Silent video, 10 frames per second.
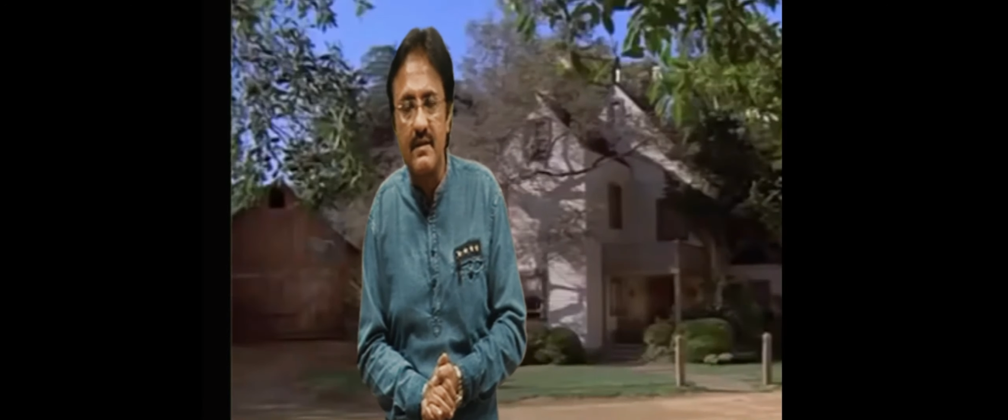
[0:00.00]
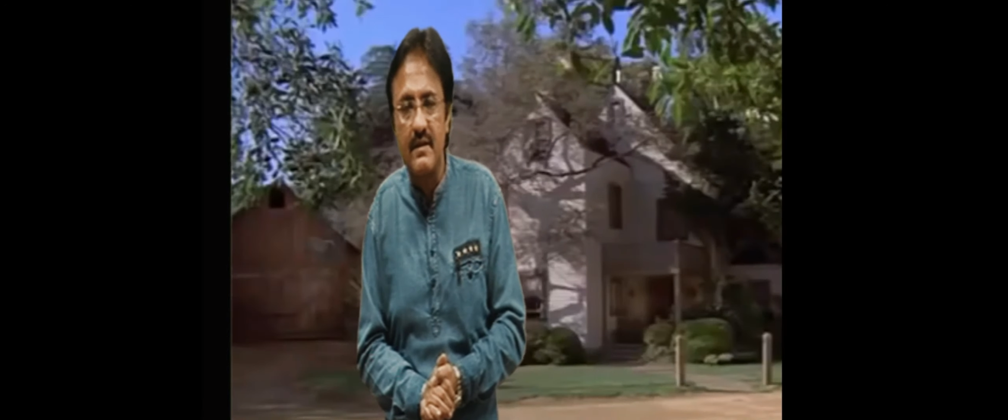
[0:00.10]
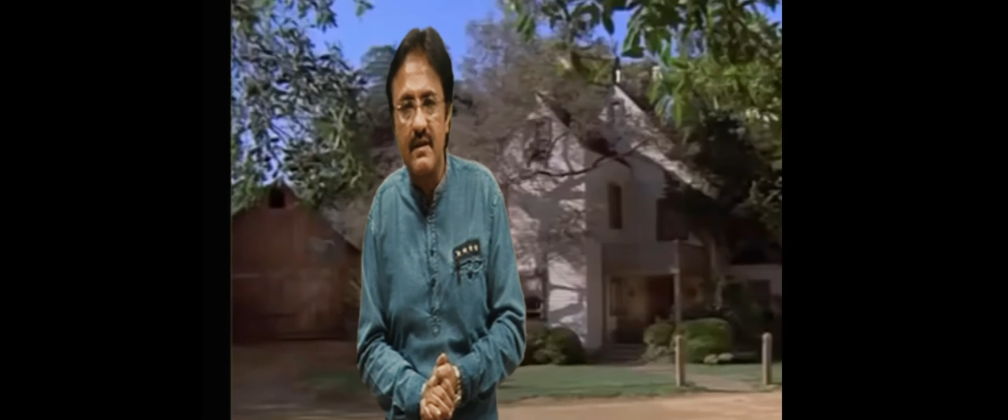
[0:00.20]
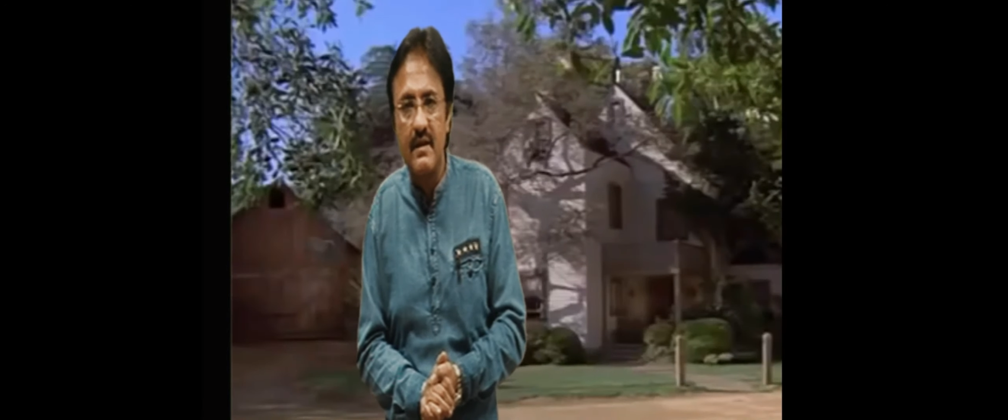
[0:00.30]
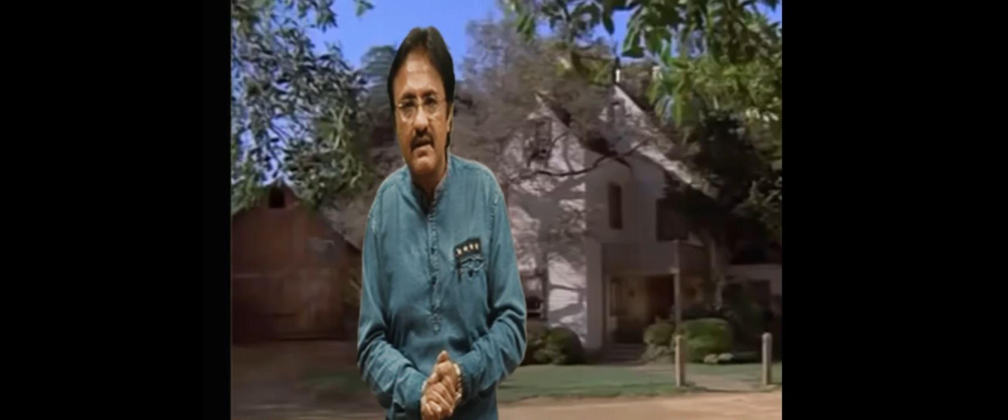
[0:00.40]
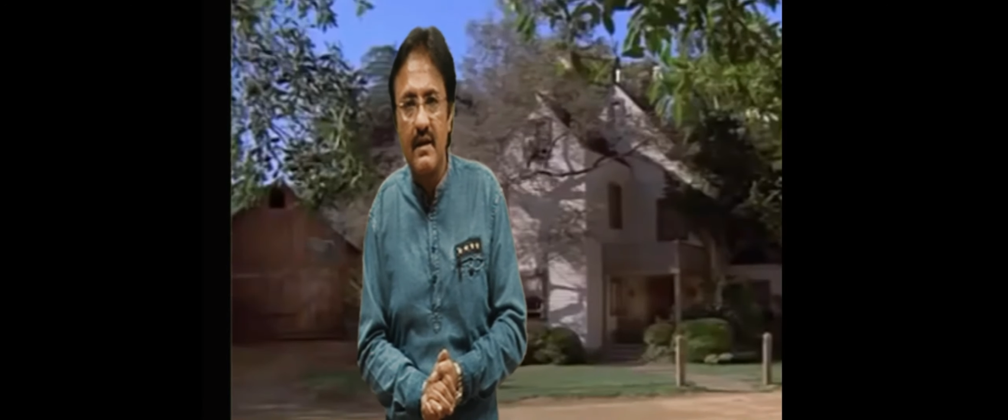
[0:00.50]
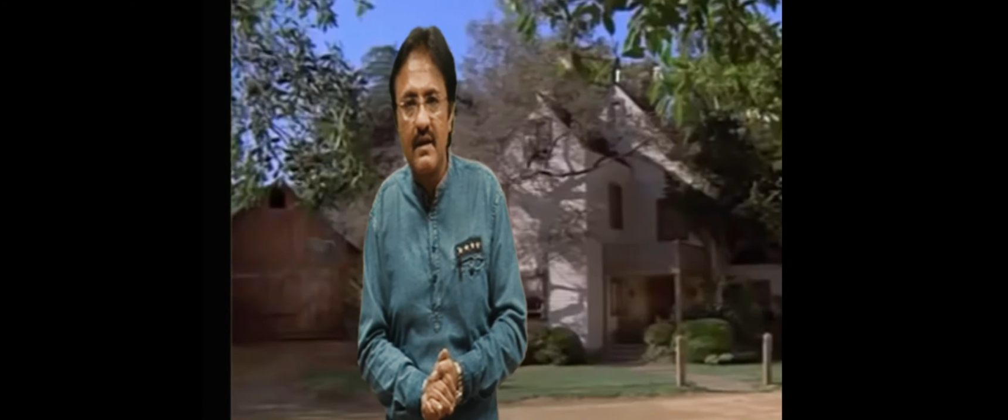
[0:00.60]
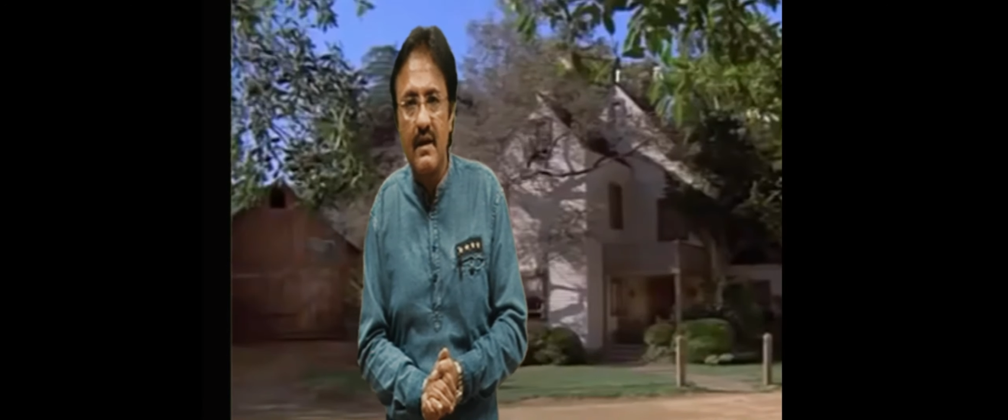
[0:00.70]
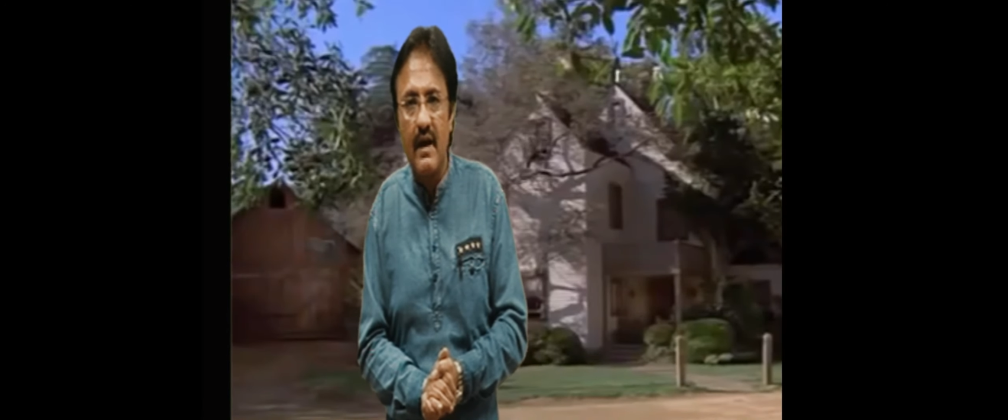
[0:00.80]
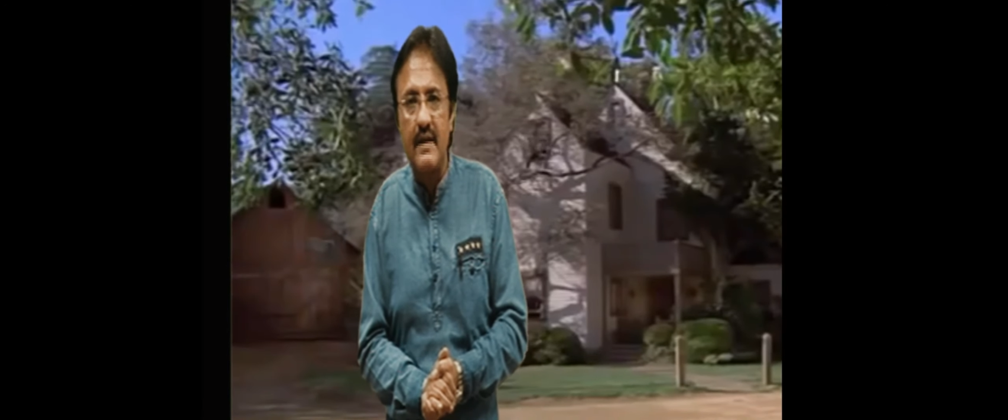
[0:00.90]
others
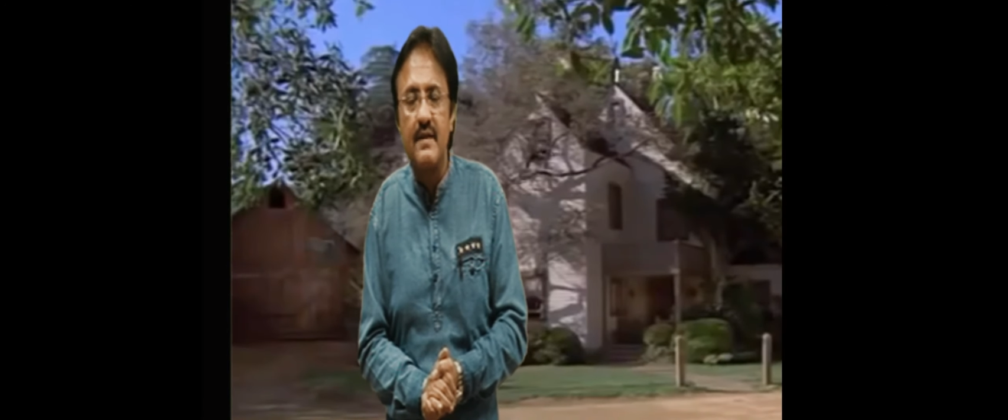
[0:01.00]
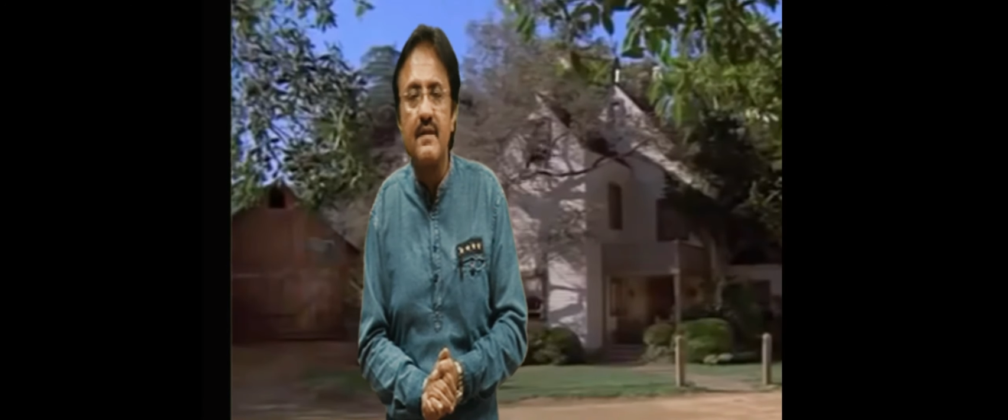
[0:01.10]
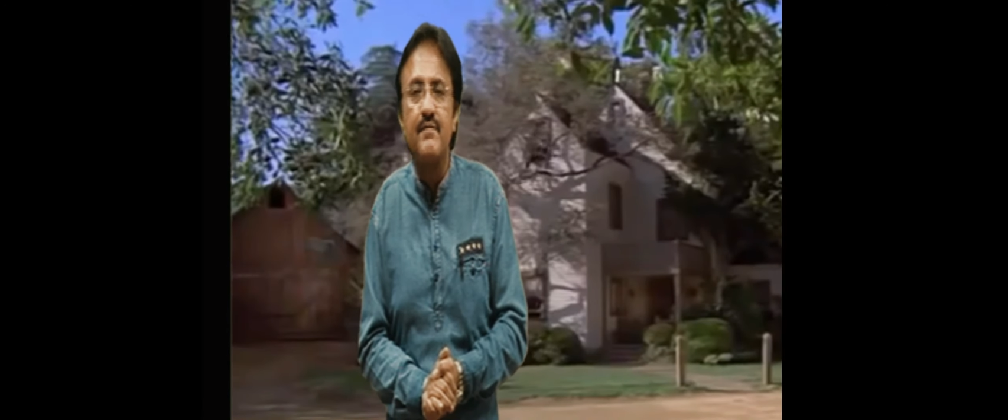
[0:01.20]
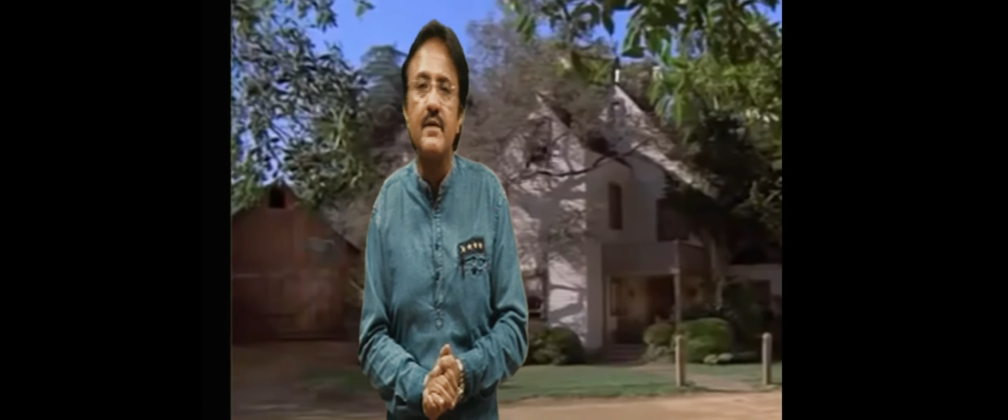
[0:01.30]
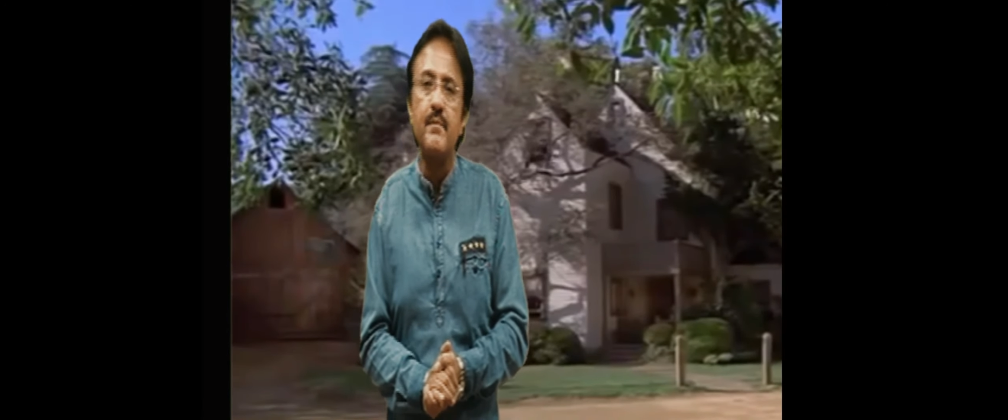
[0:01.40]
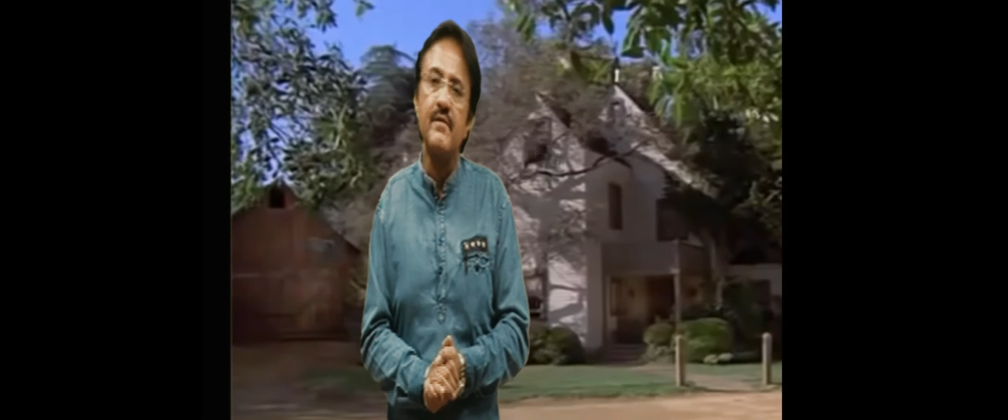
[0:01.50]
and they